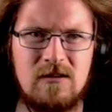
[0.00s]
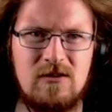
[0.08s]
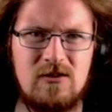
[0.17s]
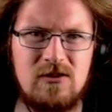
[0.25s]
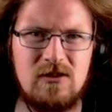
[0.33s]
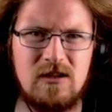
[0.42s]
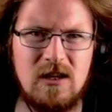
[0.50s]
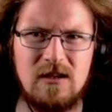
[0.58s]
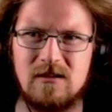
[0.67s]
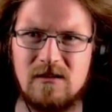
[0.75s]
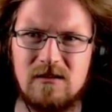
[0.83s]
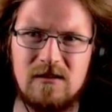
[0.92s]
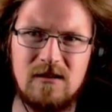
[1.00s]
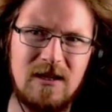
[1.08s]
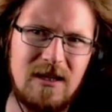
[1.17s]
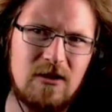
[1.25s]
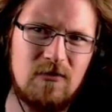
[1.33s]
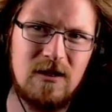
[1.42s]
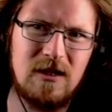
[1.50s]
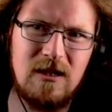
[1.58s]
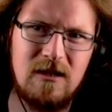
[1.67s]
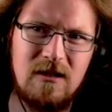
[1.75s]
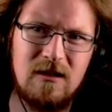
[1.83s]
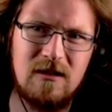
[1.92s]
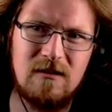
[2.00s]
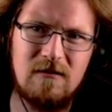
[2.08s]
Jesus. I don't need...